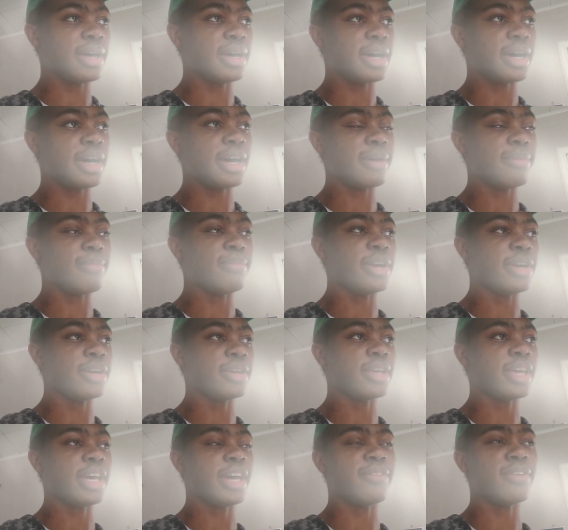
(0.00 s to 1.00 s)
I
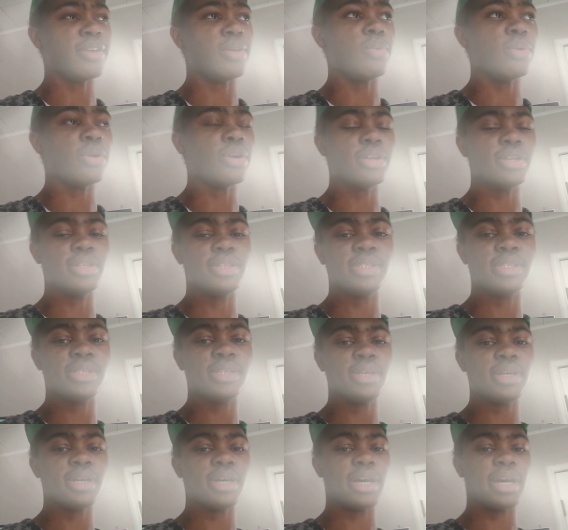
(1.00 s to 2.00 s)
barely have any words.
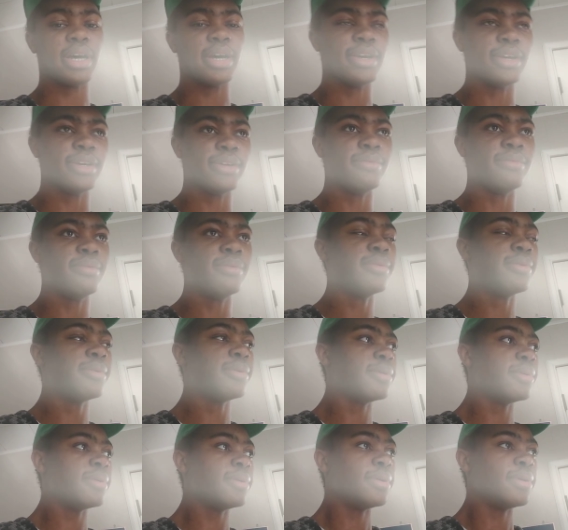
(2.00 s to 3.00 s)
I
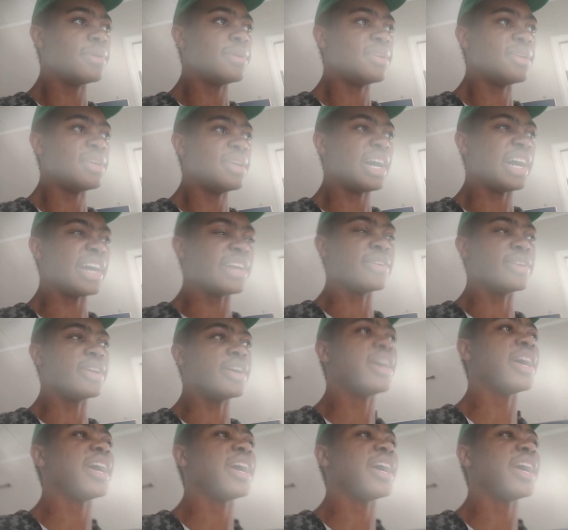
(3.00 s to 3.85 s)
I don't know.